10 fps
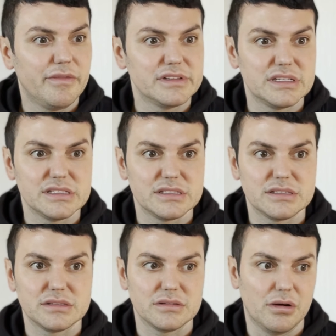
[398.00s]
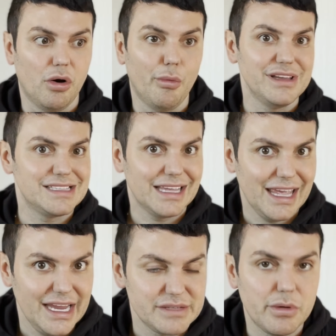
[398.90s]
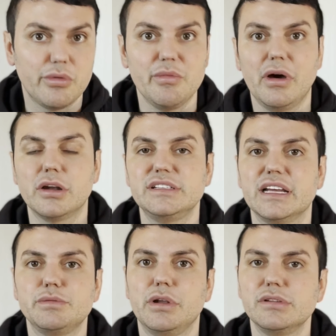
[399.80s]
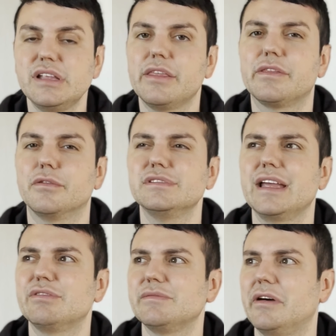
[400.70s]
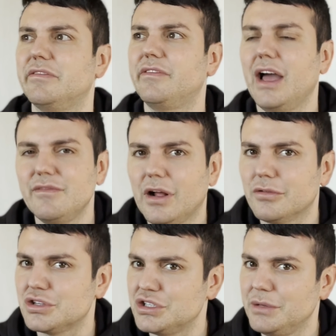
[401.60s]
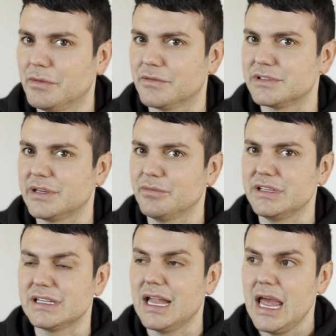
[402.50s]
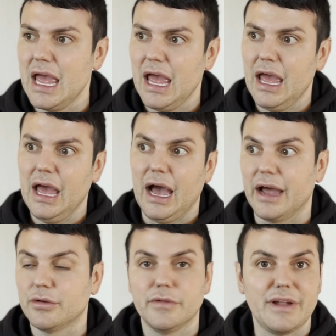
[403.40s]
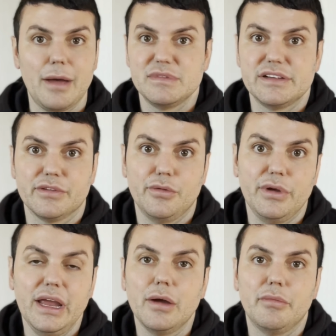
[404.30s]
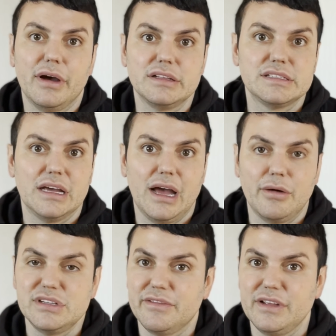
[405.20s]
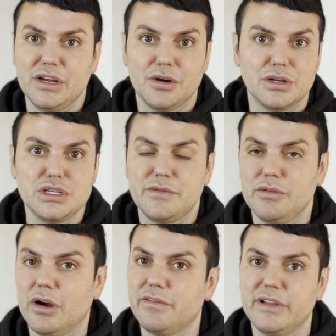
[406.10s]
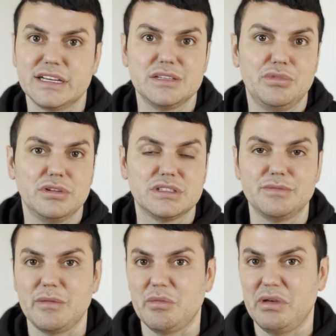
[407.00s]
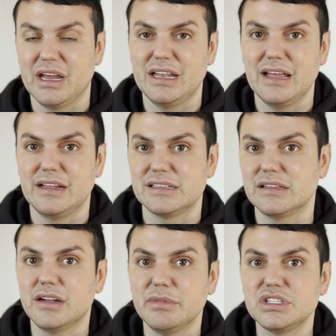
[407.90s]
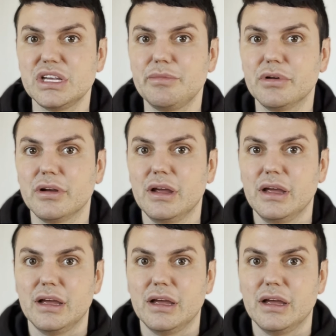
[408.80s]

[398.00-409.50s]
this is always the case, but when we bought our tickets, we noticed that Thursday was about $5 cheaper for some reason. I don't know if that happens every week, but I would definitely encourage you, if you are flexible, to maybe pick a day that is a little bit cheaper.